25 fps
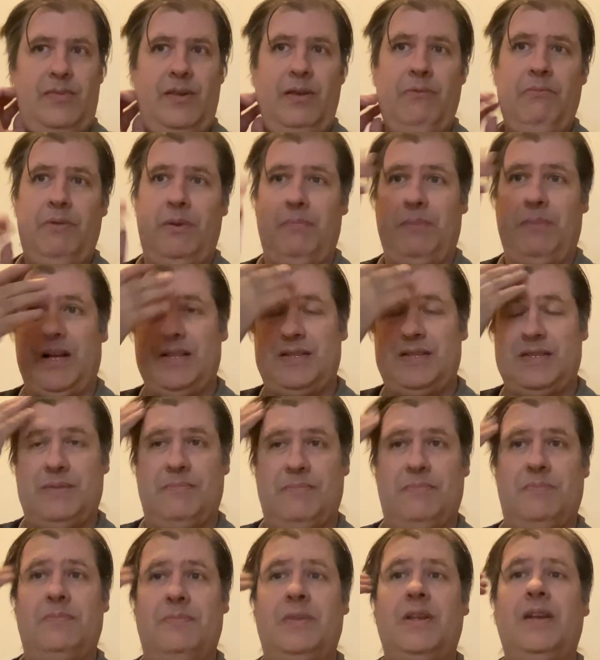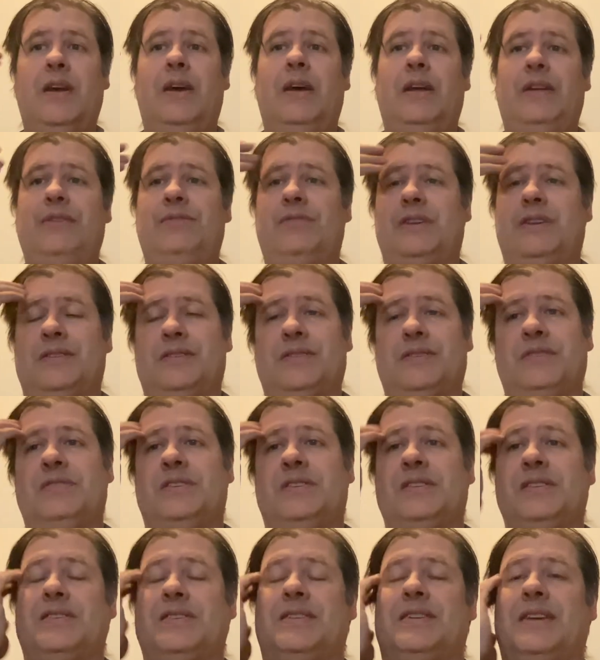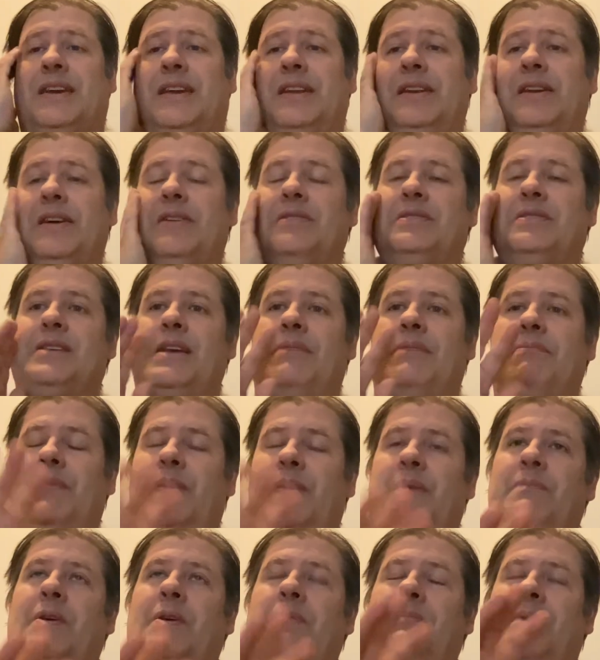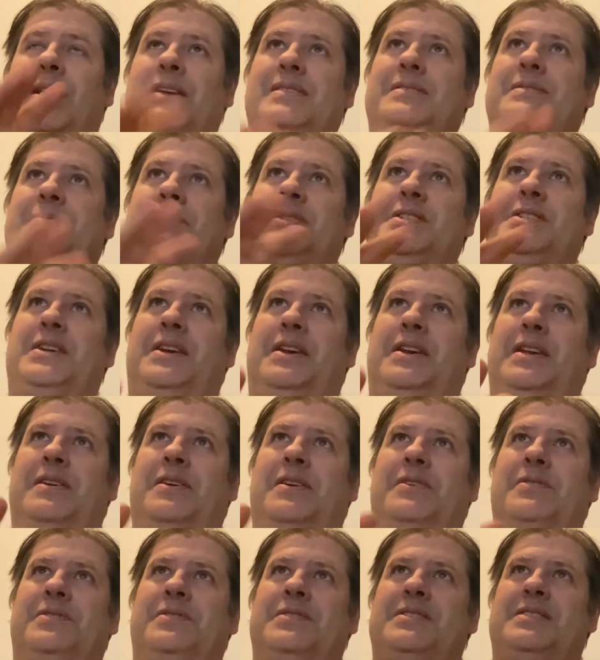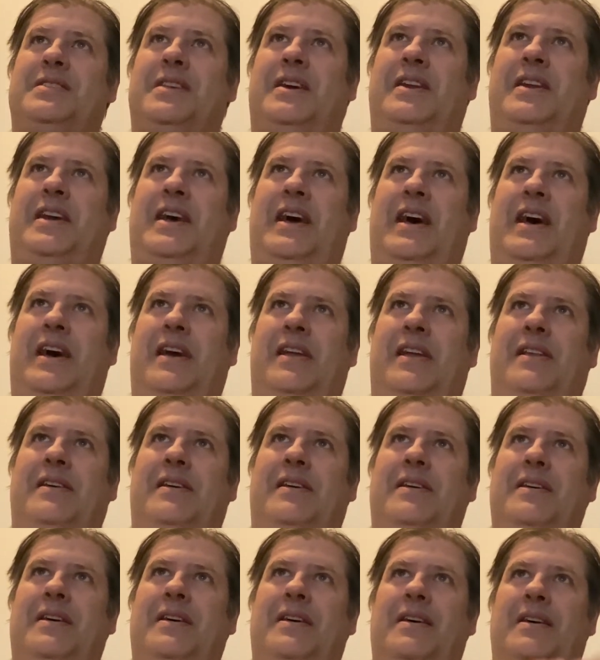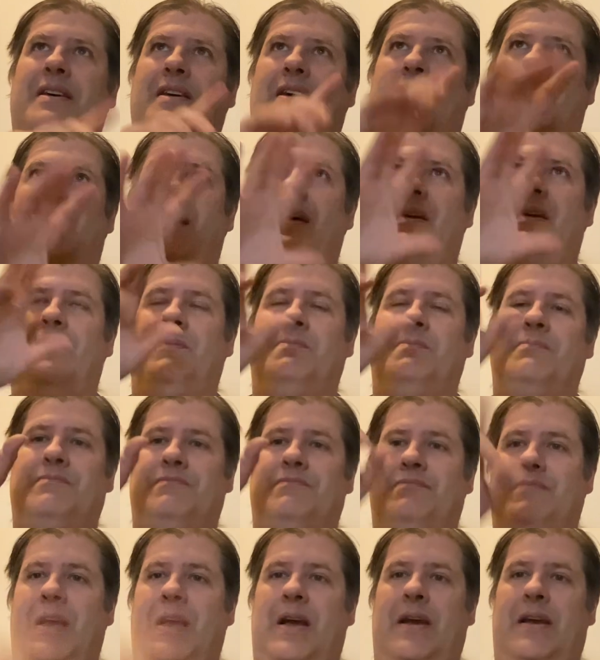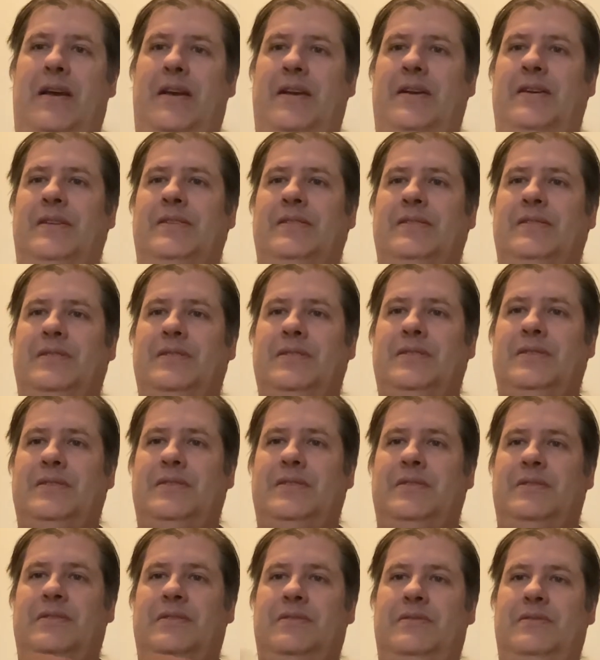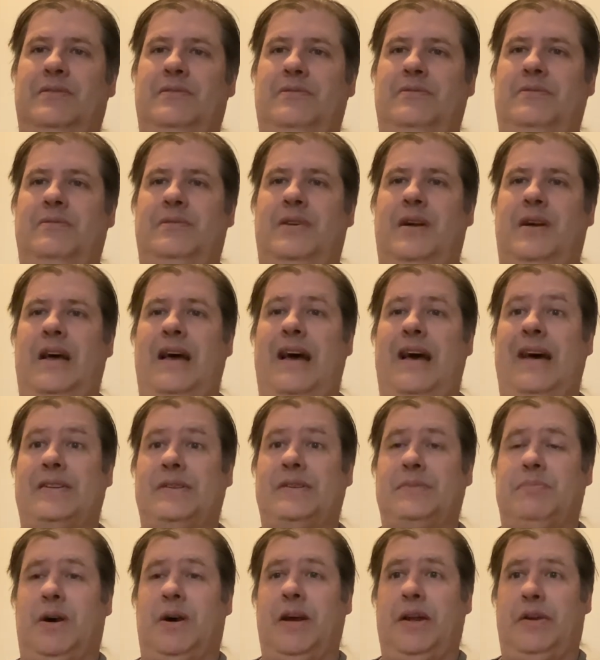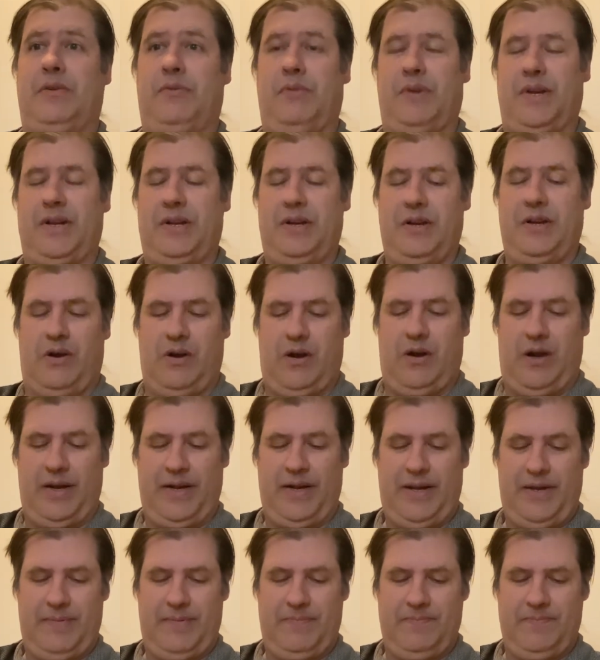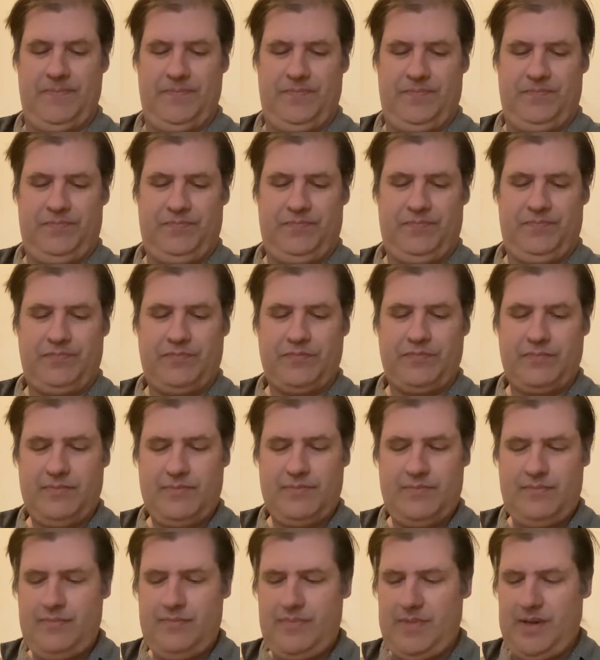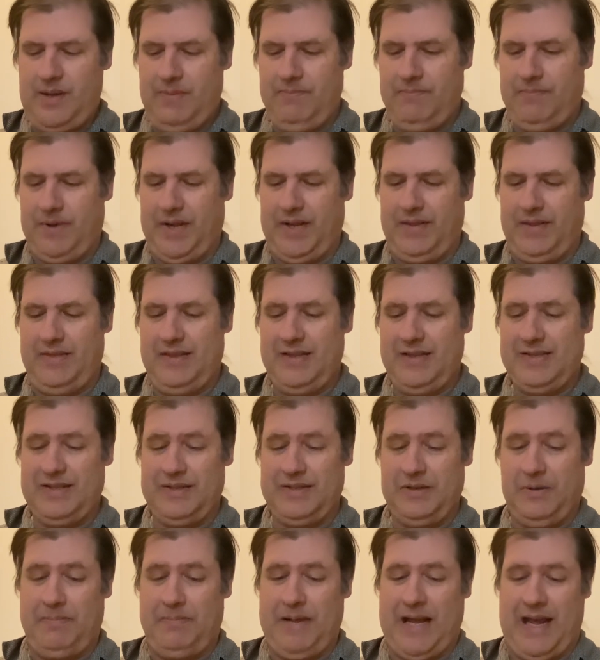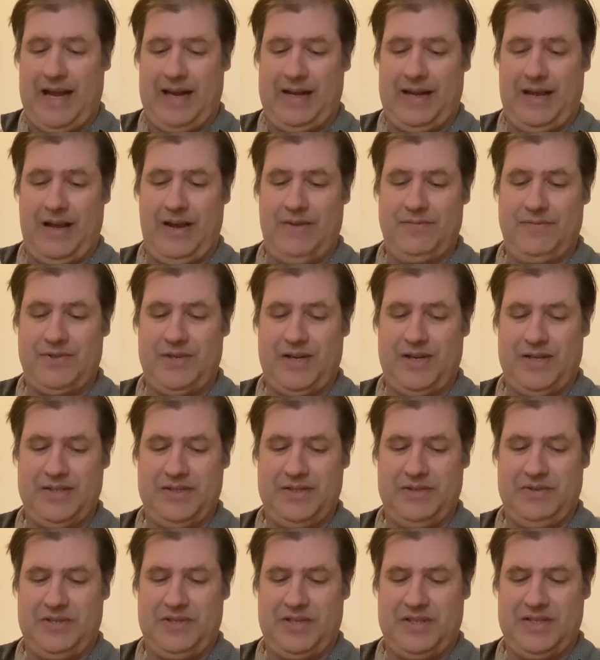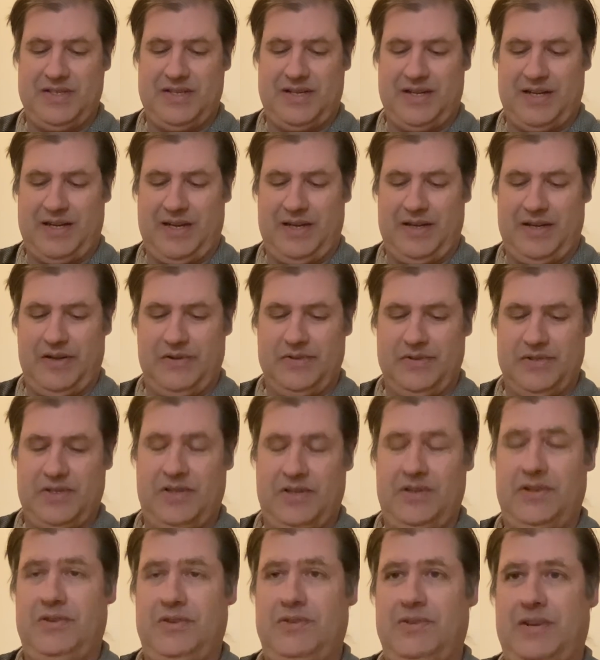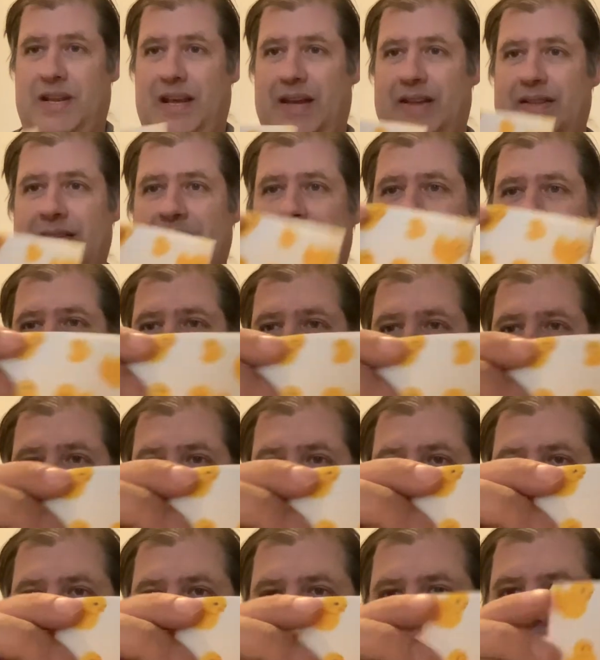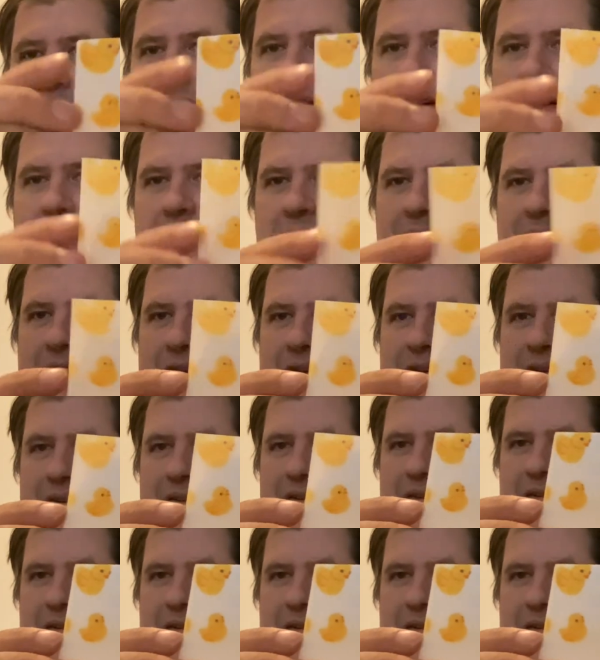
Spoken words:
We bought some translucent sticky notes, and then we bought some sticky notes that had a XY grid on it. But this little pack of translucent sticky notes, you get some that are